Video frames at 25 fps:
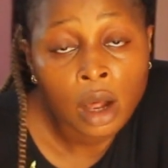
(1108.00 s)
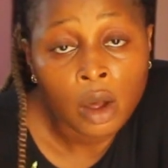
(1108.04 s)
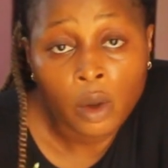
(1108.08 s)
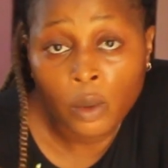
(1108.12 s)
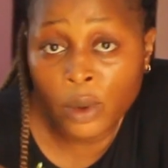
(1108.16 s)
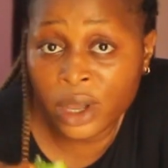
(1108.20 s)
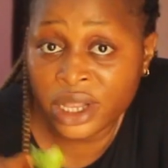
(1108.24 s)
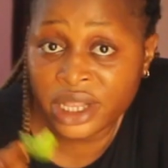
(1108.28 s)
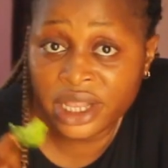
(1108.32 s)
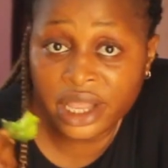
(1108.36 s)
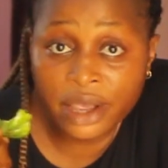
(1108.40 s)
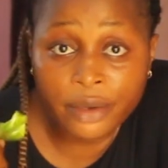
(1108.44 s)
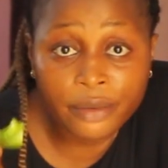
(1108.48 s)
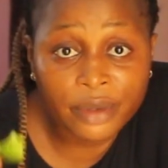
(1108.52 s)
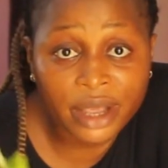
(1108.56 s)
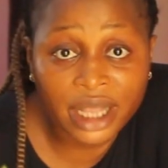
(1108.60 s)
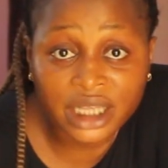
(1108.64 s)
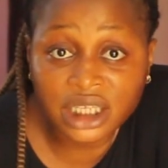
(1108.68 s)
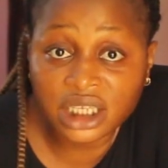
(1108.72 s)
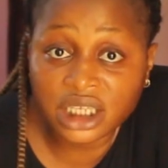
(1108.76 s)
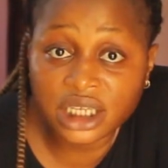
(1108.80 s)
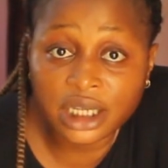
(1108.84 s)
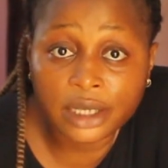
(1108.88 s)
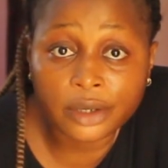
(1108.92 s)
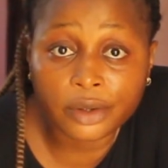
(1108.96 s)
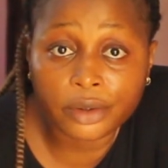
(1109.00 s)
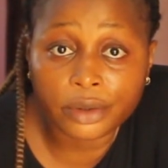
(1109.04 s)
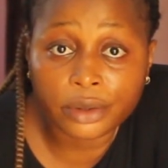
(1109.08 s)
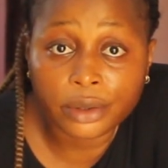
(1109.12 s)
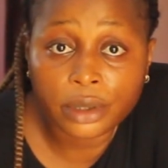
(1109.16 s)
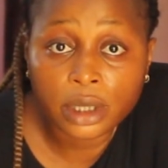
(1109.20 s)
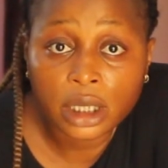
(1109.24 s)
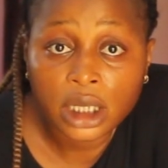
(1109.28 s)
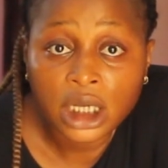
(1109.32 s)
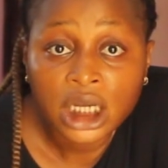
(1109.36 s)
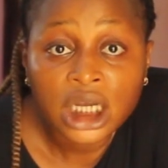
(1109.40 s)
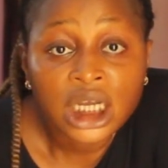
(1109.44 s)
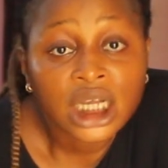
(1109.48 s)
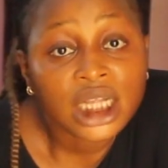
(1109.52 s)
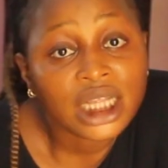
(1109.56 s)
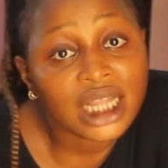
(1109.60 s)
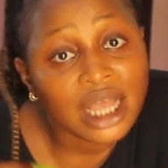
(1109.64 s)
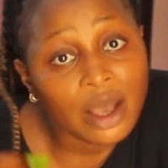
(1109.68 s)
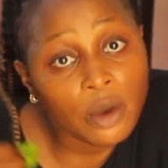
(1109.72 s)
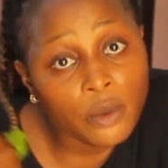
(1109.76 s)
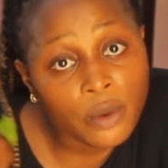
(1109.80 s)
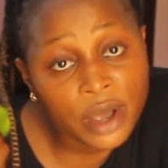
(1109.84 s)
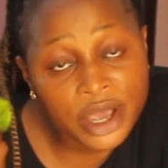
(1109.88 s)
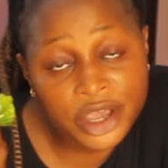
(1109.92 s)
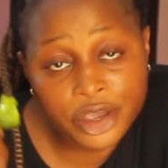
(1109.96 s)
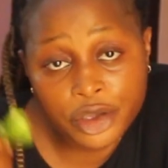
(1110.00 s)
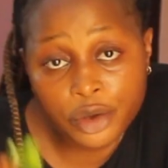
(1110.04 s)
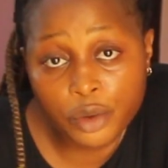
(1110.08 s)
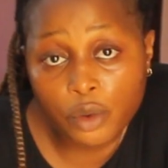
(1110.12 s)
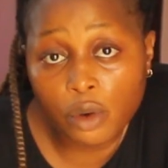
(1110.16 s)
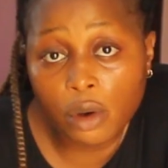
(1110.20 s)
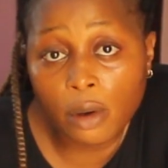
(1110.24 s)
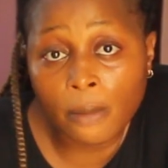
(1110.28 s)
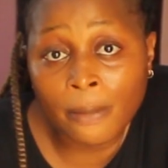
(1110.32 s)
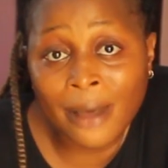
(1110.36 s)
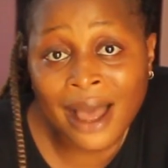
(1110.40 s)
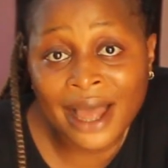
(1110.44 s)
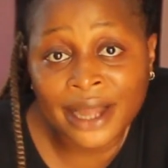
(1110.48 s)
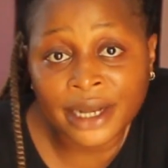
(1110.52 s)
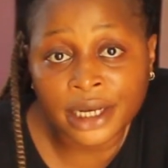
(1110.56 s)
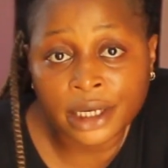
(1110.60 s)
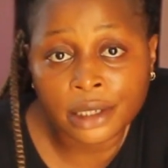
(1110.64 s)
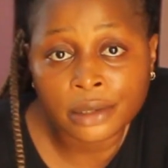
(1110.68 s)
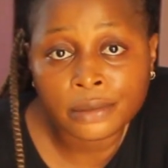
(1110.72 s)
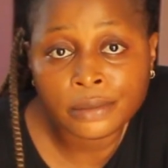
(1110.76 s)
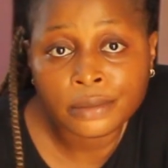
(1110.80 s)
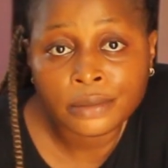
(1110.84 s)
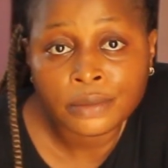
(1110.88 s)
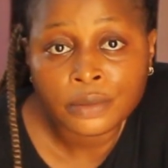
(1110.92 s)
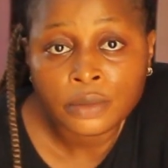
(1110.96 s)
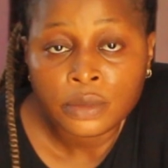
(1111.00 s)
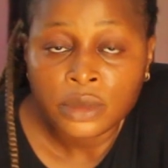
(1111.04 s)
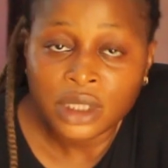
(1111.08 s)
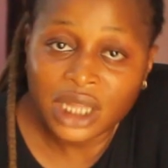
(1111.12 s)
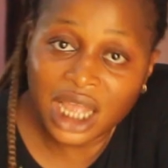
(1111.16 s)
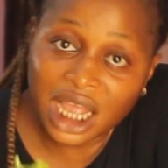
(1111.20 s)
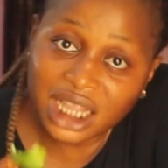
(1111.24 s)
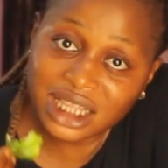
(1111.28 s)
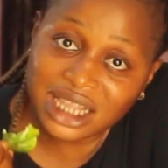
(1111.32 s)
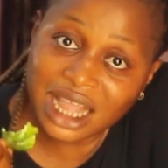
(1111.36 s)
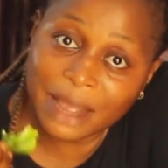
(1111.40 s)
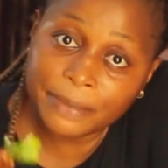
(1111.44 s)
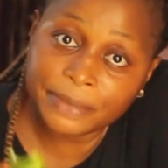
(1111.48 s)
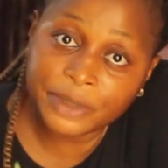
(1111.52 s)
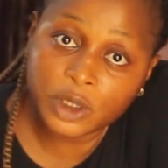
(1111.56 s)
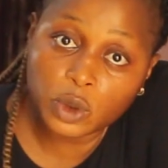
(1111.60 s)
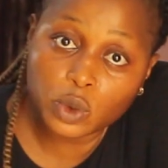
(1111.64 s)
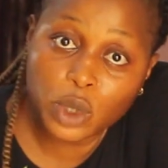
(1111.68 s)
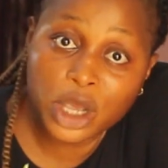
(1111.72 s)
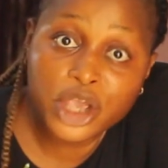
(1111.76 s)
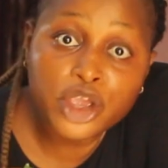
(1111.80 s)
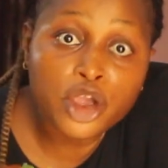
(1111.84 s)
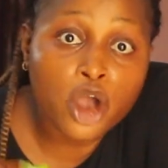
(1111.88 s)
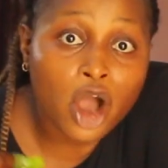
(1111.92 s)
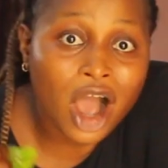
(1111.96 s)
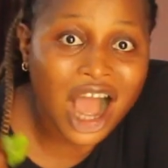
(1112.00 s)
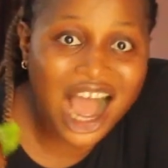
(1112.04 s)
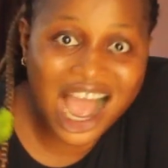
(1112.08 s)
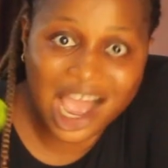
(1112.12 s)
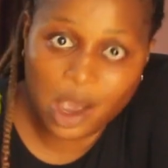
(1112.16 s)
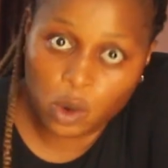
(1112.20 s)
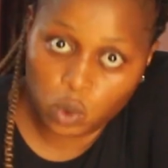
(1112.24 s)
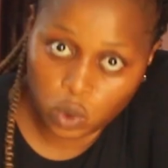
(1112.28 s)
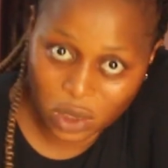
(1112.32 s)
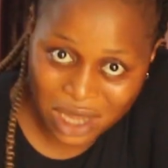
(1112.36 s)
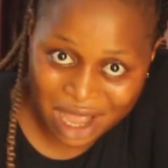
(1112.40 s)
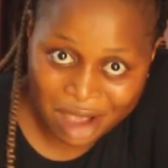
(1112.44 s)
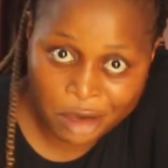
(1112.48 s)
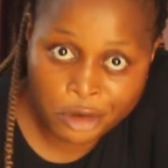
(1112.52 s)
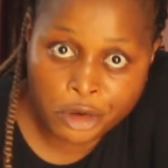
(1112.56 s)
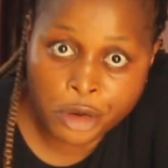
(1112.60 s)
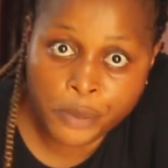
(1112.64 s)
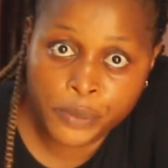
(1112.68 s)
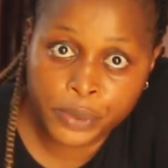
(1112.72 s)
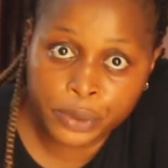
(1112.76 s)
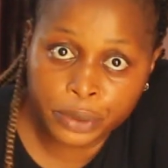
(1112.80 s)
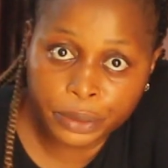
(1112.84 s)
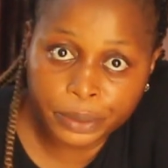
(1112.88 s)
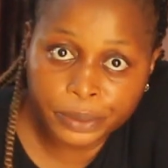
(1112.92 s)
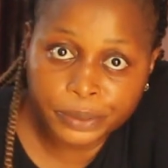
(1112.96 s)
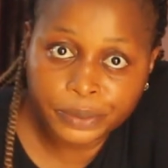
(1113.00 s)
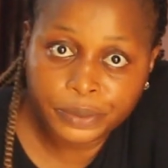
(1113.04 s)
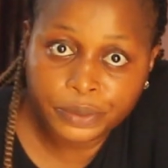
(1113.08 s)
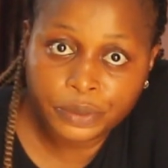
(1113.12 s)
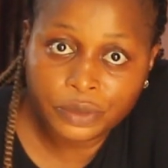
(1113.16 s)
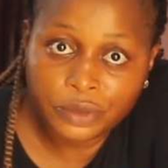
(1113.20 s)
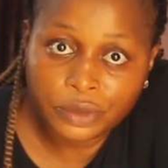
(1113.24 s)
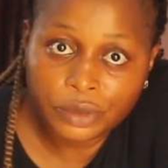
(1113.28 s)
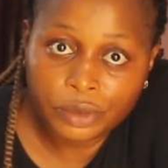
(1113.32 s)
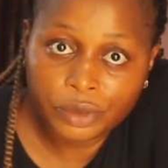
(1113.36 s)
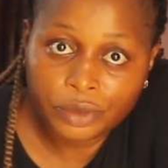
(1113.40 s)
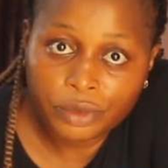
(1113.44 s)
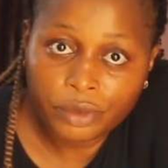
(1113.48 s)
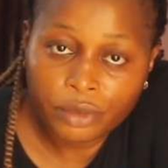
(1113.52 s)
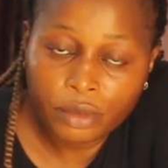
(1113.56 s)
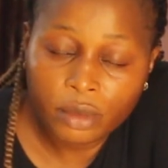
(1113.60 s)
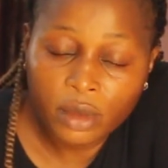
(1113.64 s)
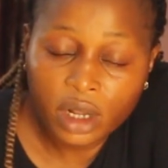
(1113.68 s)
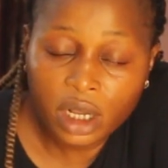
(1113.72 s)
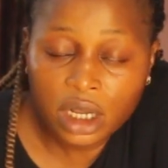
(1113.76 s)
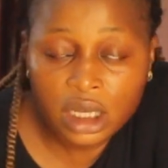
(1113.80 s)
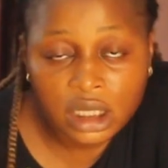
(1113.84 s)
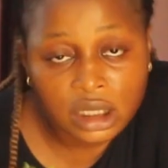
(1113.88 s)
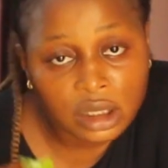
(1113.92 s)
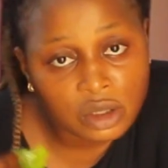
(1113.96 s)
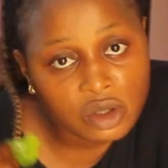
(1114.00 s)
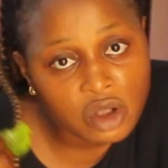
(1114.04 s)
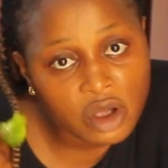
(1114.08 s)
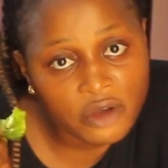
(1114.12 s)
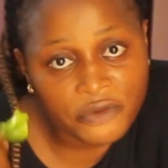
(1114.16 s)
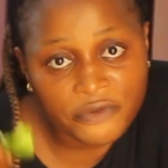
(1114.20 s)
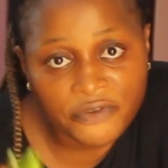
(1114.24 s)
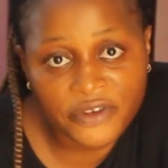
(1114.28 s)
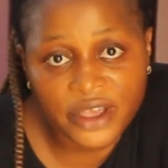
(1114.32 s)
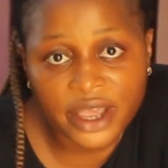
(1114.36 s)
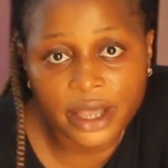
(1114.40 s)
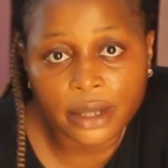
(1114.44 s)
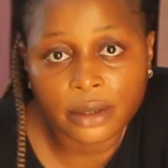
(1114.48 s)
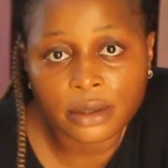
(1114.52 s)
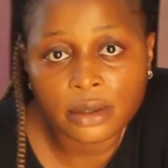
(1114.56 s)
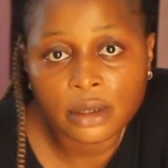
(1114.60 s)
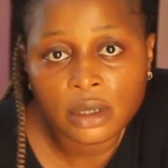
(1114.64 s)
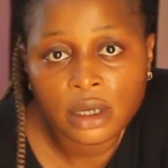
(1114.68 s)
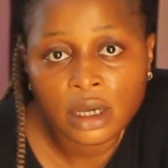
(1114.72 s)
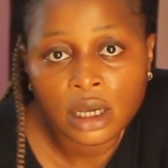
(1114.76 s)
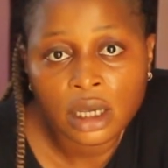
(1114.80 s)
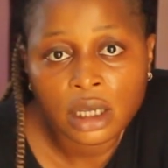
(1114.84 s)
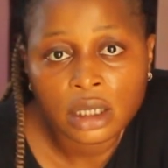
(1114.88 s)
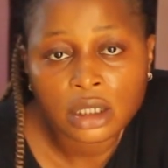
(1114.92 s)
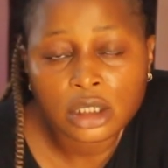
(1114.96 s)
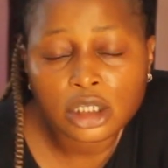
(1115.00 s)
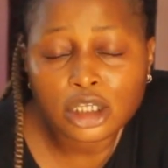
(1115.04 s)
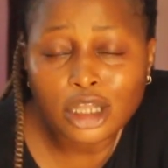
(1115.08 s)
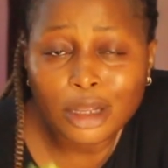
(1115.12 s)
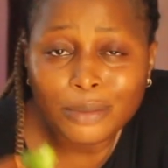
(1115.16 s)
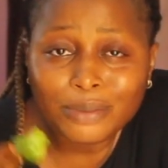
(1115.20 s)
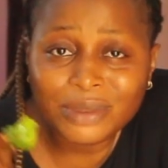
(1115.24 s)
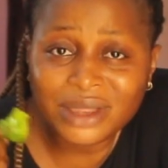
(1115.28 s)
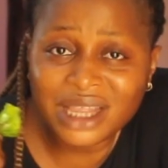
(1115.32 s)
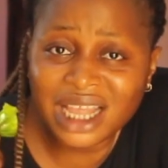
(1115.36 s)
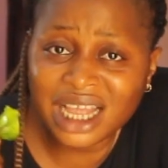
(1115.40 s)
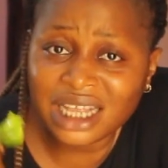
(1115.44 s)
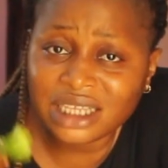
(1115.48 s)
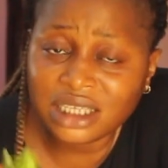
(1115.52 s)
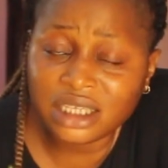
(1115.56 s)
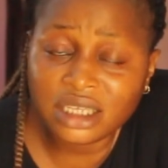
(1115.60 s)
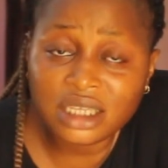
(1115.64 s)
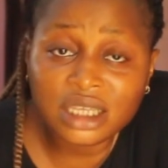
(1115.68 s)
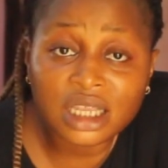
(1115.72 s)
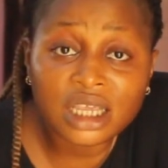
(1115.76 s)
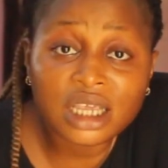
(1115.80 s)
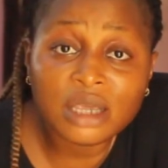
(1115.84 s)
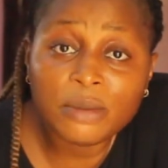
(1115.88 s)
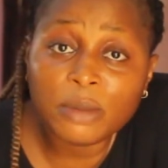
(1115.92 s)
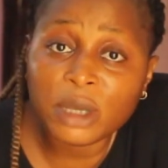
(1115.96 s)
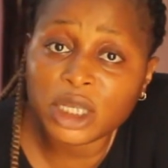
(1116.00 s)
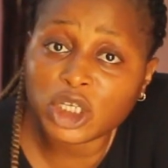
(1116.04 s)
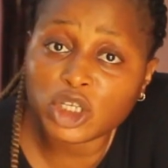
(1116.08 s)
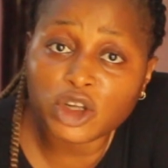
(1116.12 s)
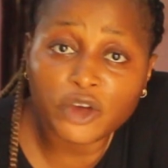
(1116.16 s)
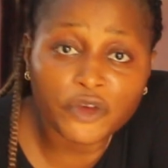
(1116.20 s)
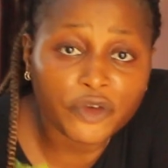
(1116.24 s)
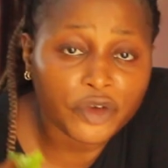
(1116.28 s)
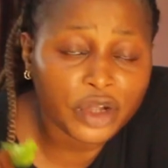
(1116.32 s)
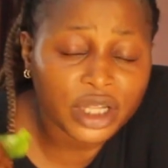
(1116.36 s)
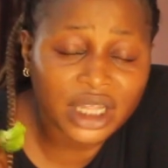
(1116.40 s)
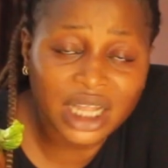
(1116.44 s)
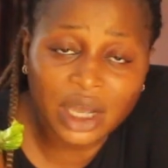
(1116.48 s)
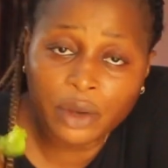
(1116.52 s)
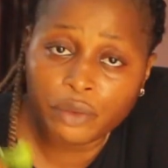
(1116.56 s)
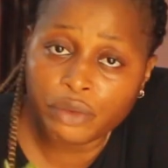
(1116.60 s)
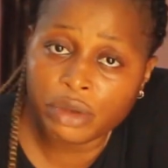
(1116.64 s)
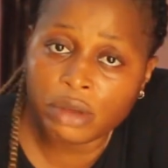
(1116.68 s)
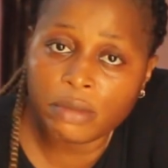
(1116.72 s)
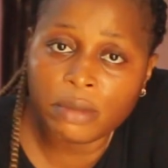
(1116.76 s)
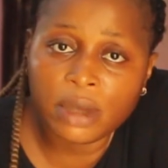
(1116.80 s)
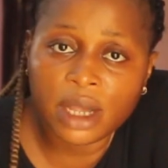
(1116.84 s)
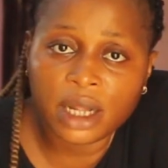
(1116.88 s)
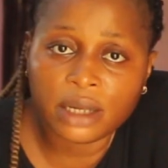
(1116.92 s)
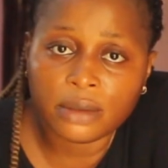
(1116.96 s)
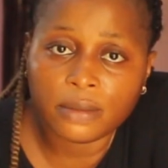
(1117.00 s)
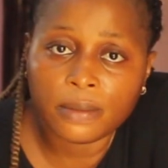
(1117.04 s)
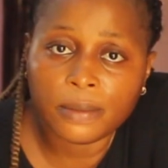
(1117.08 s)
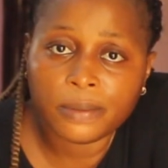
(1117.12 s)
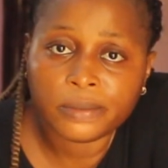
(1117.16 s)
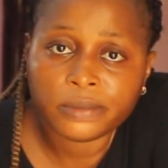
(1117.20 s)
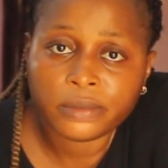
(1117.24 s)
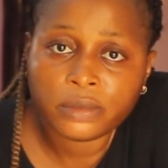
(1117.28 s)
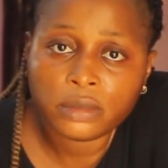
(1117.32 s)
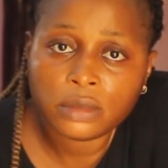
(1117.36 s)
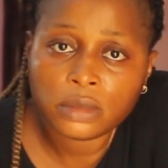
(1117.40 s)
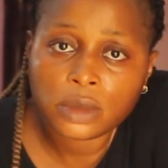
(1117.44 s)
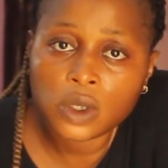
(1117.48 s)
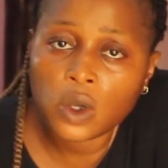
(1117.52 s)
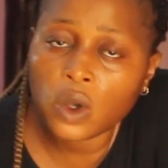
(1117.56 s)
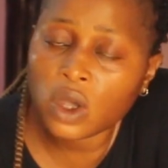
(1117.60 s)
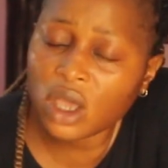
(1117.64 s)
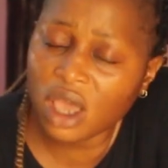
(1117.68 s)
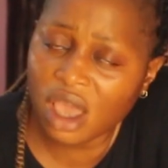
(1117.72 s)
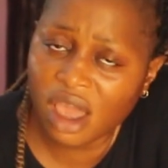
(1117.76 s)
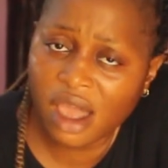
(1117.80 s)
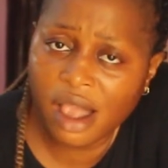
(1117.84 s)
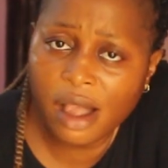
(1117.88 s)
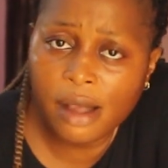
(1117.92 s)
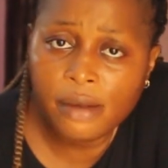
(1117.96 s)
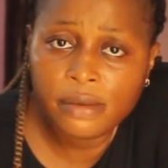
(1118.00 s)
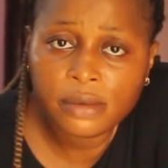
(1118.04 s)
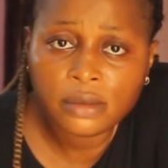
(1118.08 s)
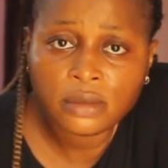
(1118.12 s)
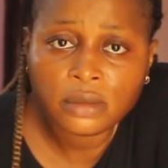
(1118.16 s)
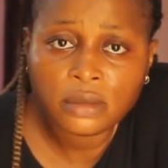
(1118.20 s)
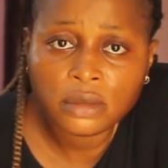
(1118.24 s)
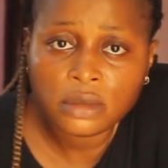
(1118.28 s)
when they were single. Then when you will marry, that time is when your eye will not open. It's not fair. Stop denting the image of other women. Okay?